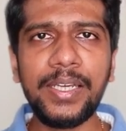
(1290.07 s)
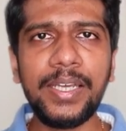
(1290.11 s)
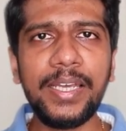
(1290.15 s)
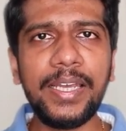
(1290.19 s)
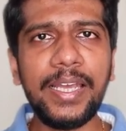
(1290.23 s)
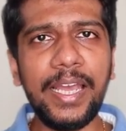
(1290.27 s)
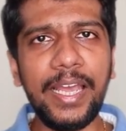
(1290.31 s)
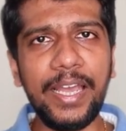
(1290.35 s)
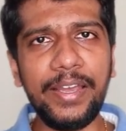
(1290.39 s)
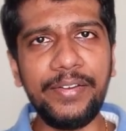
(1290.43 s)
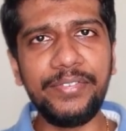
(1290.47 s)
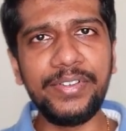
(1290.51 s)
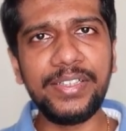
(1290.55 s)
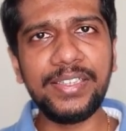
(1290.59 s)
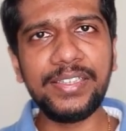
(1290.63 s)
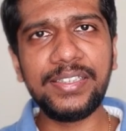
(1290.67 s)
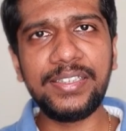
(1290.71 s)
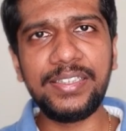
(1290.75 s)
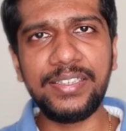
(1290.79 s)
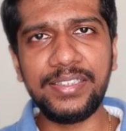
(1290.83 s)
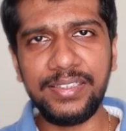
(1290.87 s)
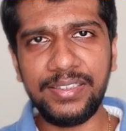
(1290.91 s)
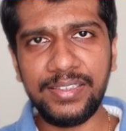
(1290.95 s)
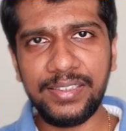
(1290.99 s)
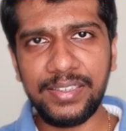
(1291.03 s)
Having
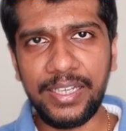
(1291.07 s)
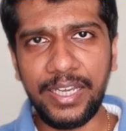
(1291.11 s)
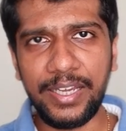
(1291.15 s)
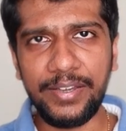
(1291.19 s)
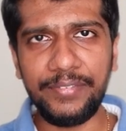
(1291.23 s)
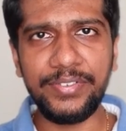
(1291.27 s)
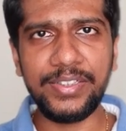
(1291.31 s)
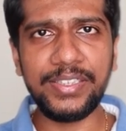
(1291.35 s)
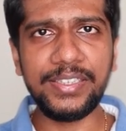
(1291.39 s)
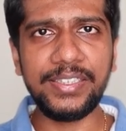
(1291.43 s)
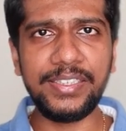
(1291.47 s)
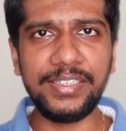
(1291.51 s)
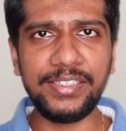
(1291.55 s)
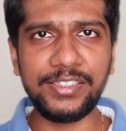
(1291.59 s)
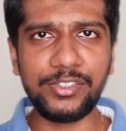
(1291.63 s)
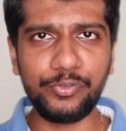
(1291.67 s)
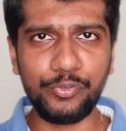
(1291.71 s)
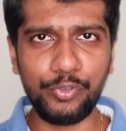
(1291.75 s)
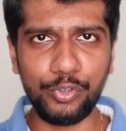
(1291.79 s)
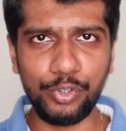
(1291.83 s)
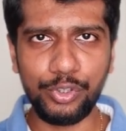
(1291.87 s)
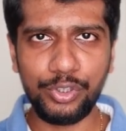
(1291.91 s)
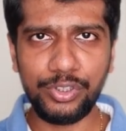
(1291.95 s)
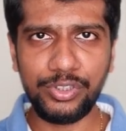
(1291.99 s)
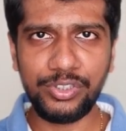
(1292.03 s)
these
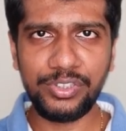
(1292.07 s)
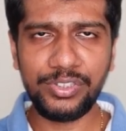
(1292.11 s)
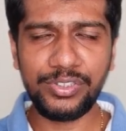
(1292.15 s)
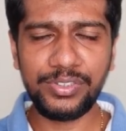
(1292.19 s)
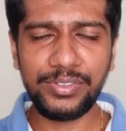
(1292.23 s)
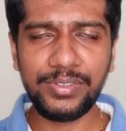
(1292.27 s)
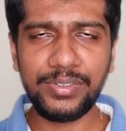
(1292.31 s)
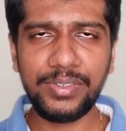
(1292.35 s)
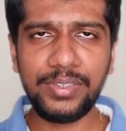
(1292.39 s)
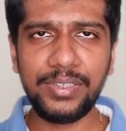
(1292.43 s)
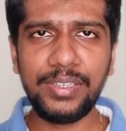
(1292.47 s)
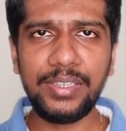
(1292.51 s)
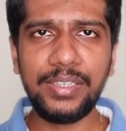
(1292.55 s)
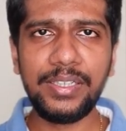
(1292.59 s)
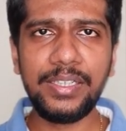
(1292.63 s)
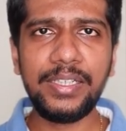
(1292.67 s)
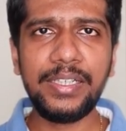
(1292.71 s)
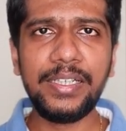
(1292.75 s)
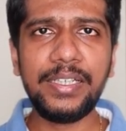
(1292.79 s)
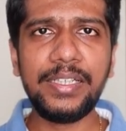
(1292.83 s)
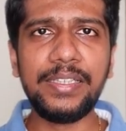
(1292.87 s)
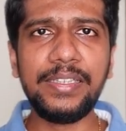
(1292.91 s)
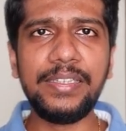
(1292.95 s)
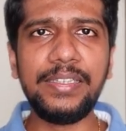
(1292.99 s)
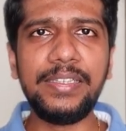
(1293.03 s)
foods,
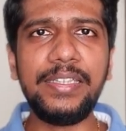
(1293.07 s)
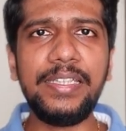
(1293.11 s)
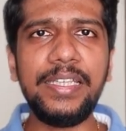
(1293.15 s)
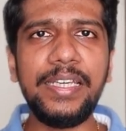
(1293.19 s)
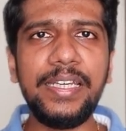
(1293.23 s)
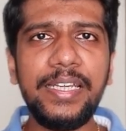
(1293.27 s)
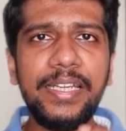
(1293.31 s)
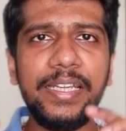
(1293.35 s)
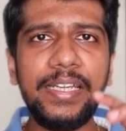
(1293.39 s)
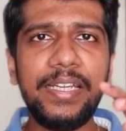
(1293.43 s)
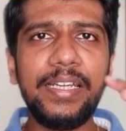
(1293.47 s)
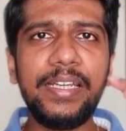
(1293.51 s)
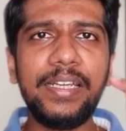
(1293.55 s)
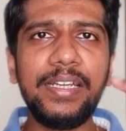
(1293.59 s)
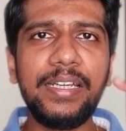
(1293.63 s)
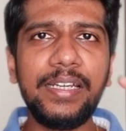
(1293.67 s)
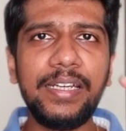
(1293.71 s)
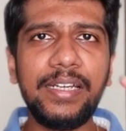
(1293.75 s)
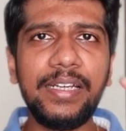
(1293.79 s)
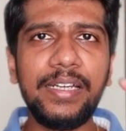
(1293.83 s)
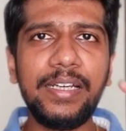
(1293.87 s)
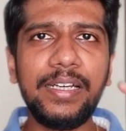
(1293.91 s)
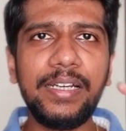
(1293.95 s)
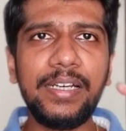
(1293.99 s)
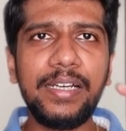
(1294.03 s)
they
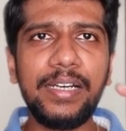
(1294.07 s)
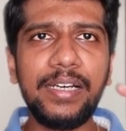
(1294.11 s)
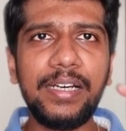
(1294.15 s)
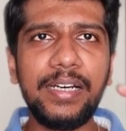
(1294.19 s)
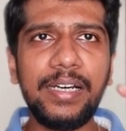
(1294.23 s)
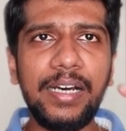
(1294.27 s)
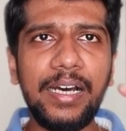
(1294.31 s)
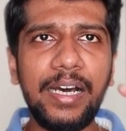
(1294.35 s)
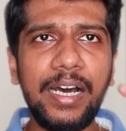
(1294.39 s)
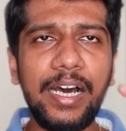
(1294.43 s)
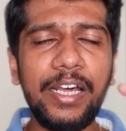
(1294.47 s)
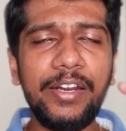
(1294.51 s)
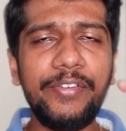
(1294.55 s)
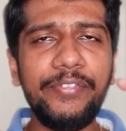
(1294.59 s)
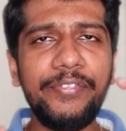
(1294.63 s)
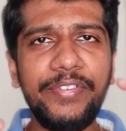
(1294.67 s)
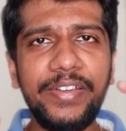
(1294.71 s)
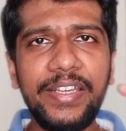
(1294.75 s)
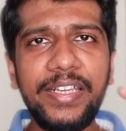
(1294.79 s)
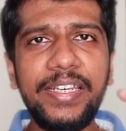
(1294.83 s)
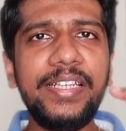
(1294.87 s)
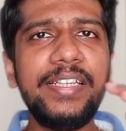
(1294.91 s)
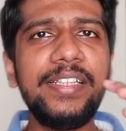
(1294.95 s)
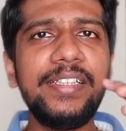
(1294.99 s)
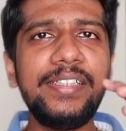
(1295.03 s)
are
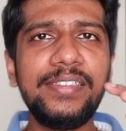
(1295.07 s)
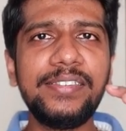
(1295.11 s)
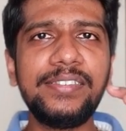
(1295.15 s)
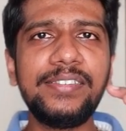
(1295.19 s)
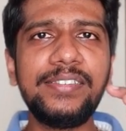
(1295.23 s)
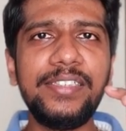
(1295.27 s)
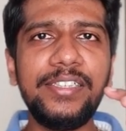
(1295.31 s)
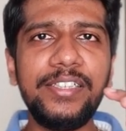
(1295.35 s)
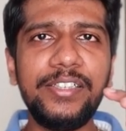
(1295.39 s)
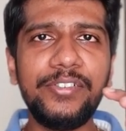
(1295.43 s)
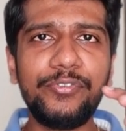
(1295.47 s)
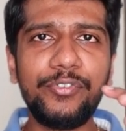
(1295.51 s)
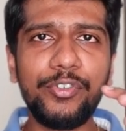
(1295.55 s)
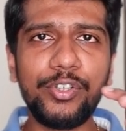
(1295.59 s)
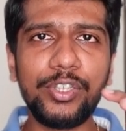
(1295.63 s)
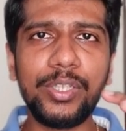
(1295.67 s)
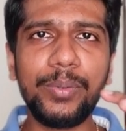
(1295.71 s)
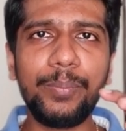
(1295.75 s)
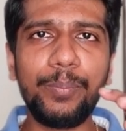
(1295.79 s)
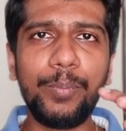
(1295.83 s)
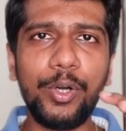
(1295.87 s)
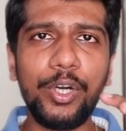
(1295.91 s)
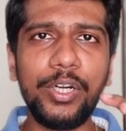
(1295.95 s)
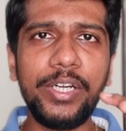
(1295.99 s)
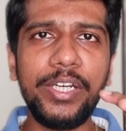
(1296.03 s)
very easy for the
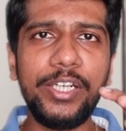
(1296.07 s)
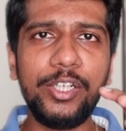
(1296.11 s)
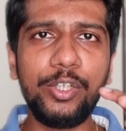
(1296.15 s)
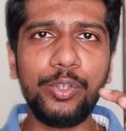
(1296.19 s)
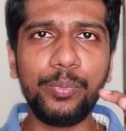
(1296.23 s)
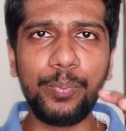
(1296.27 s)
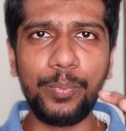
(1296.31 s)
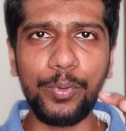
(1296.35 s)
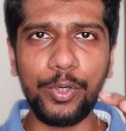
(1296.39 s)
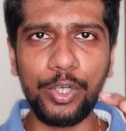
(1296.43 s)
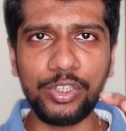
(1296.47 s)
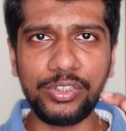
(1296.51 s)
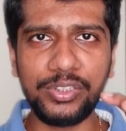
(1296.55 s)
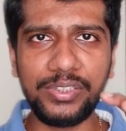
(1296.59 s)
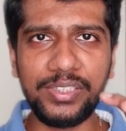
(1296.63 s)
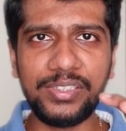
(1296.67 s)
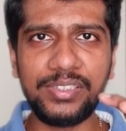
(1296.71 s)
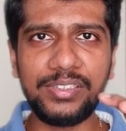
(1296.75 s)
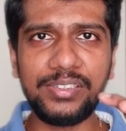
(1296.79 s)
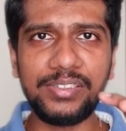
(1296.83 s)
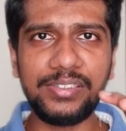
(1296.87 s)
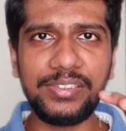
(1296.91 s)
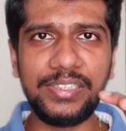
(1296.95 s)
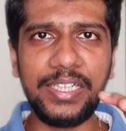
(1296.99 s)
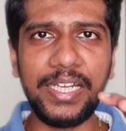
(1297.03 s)
body to
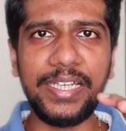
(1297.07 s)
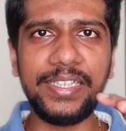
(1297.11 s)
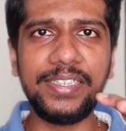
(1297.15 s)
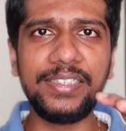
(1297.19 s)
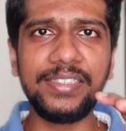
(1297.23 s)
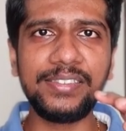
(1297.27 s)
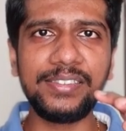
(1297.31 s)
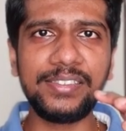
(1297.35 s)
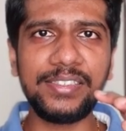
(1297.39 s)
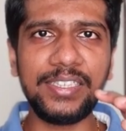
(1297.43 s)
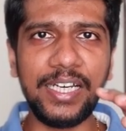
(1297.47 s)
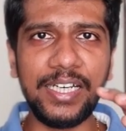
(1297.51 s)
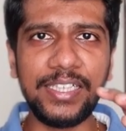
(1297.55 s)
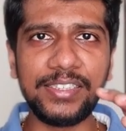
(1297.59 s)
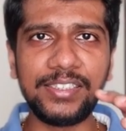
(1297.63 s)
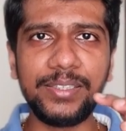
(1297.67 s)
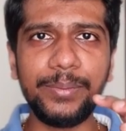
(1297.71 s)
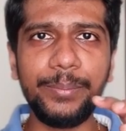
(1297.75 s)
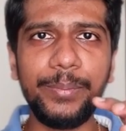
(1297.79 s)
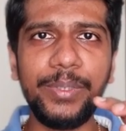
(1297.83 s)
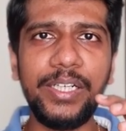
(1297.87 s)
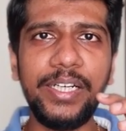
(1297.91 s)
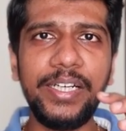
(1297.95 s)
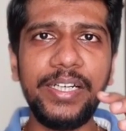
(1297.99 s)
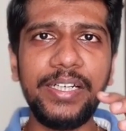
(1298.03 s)
process, digest,
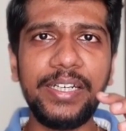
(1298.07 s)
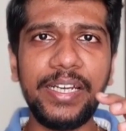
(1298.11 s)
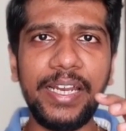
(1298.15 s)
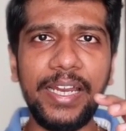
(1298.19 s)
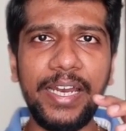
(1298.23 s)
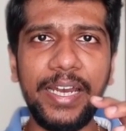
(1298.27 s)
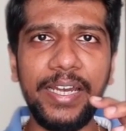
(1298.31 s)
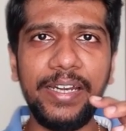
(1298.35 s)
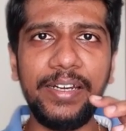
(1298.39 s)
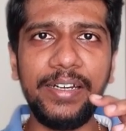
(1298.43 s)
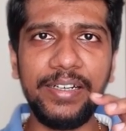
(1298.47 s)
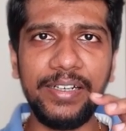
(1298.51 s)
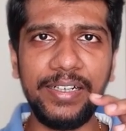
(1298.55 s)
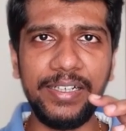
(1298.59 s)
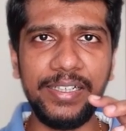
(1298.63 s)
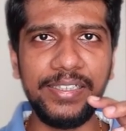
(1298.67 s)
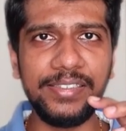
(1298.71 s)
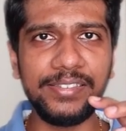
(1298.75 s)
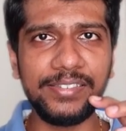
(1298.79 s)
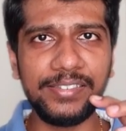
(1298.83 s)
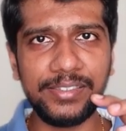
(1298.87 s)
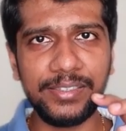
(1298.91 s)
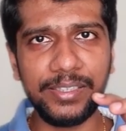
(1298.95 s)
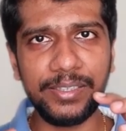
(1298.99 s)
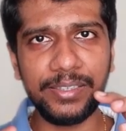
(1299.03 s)
assimilate and
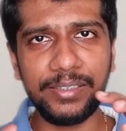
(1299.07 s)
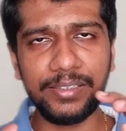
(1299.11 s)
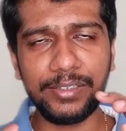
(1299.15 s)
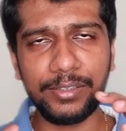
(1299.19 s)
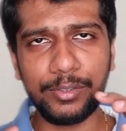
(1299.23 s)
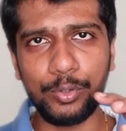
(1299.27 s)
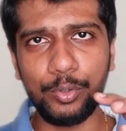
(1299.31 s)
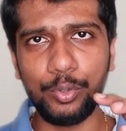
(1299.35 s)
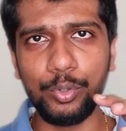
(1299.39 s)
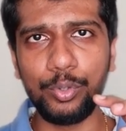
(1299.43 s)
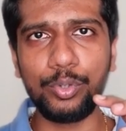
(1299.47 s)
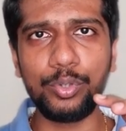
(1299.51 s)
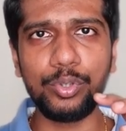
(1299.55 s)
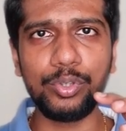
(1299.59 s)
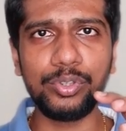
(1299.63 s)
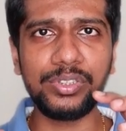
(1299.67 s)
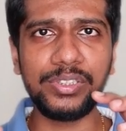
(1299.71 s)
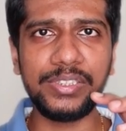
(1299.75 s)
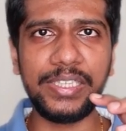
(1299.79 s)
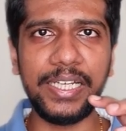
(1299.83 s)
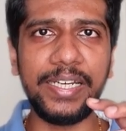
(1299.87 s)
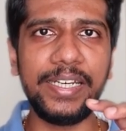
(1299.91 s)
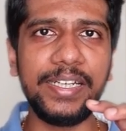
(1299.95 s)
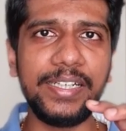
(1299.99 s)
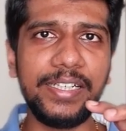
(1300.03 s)
release the glucose
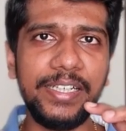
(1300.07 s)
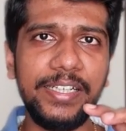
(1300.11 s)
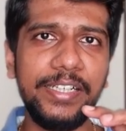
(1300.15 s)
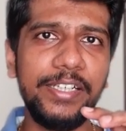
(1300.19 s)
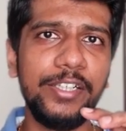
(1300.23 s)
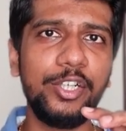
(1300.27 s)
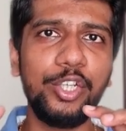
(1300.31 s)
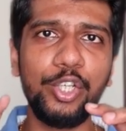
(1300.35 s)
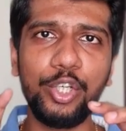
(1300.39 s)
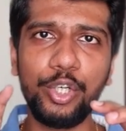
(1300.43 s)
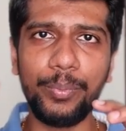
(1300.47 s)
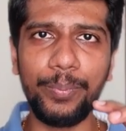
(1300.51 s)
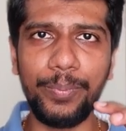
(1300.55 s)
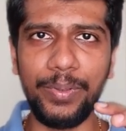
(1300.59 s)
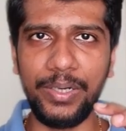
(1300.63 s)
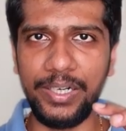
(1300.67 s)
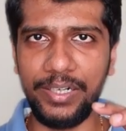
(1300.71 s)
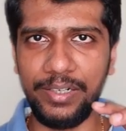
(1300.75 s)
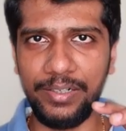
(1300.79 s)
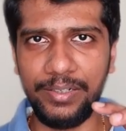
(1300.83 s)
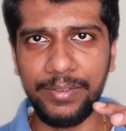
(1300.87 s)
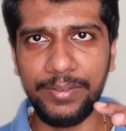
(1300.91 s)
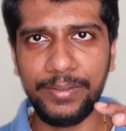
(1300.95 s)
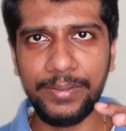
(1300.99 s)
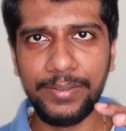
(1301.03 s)
directly into your
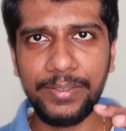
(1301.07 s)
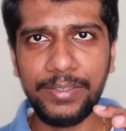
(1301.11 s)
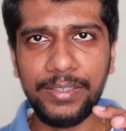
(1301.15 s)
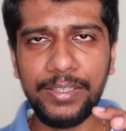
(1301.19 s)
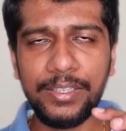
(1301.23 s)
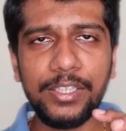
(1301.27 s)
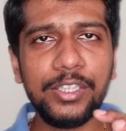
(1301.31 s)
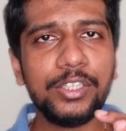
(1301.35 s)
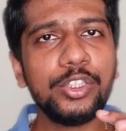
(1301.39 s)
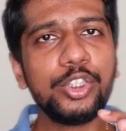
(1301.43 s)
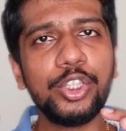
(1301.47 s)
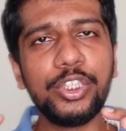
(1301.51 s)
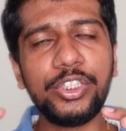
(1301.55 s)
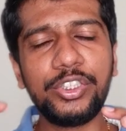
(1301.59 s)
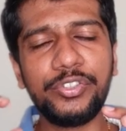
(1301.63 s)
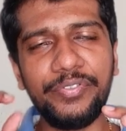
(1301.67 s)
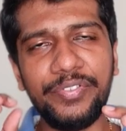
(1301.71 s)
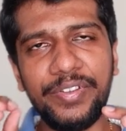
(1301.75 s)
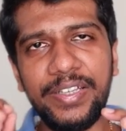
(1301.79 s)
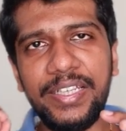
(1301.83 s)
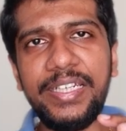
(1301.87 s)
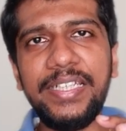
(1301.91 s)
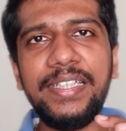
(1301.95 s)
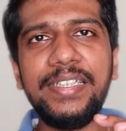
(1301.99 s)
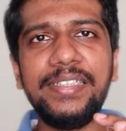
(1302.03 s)
blood. So it's
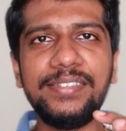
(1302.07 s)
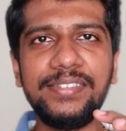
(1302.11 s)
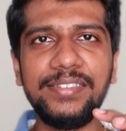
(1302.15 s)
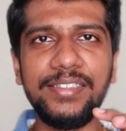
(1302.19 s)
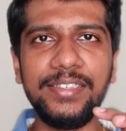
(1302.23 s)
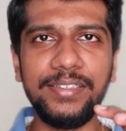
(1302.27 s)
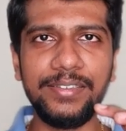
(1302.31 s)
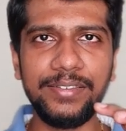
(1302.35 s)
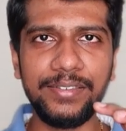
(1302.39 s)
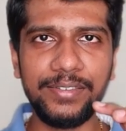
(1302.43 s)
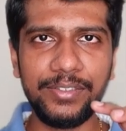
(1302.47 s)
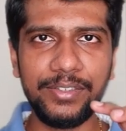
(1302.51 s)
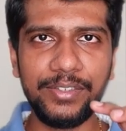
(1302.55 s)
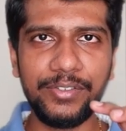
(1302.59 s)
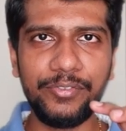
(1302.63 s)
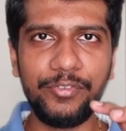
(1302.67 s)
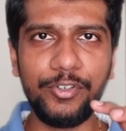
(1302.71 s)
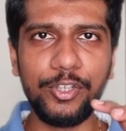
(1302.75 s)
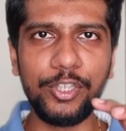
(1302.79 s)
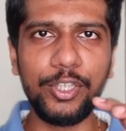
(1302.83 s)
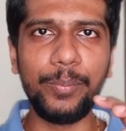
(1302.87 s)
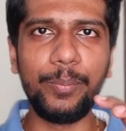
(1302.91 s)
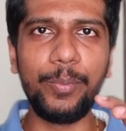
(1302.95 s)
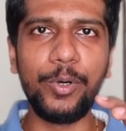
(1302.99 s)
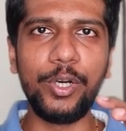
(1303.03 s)
very easy
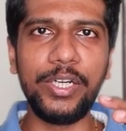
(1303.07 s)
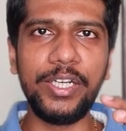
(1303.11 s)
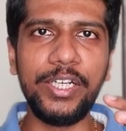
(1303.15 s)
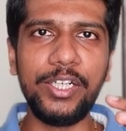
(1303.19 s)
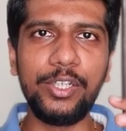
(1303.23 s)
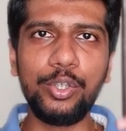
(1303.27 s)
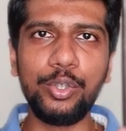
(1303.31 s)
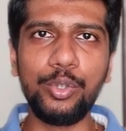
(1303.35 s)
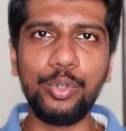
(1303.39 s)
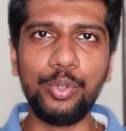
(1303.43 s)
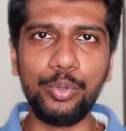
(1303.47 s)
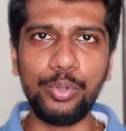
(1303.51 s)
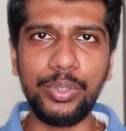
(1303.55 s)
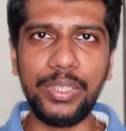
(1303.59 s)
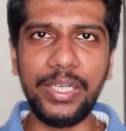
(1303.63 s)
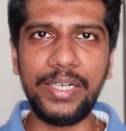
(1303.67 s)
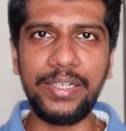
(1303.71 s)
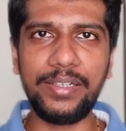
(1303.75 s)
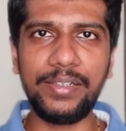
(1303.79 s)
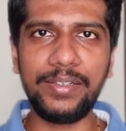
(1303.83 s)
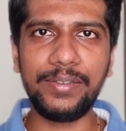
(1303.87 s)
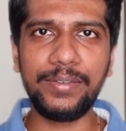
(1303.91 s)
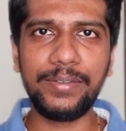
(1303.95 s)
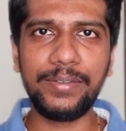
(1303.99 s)
for the body to do that.